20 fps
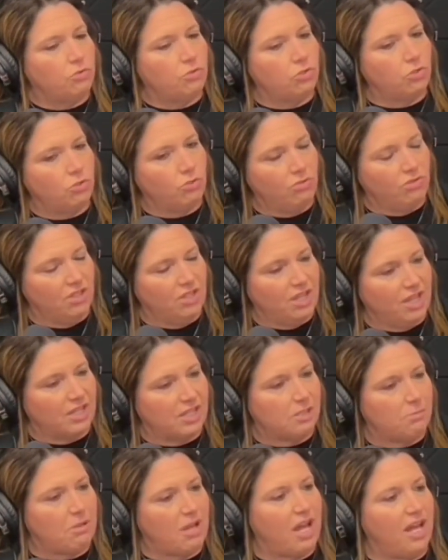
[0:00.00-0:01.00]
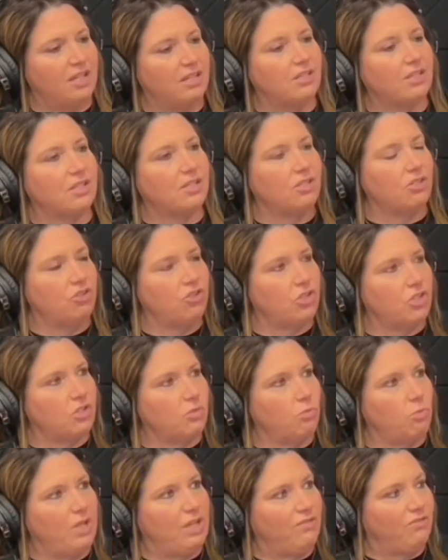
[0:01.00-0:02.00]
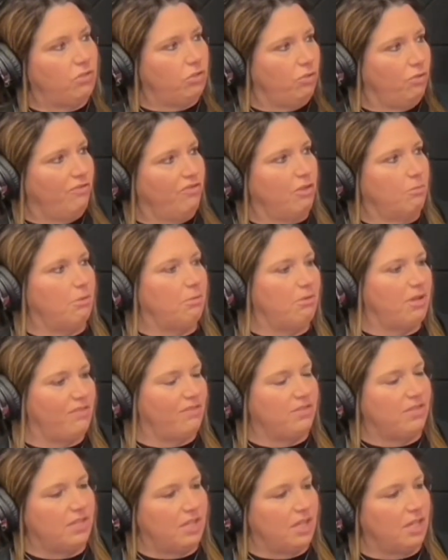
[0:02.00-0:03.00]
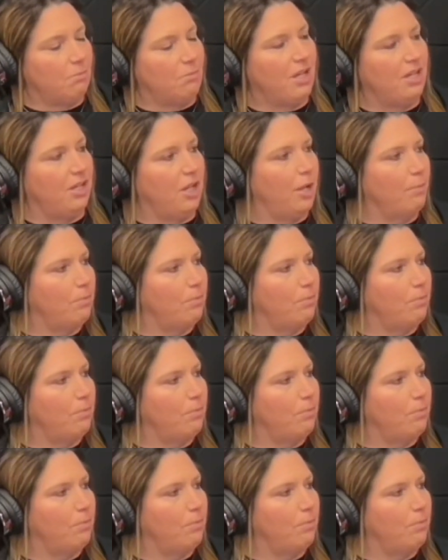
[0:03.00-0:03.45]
to the next spot, doesn't just wave to you from above and say, come on up.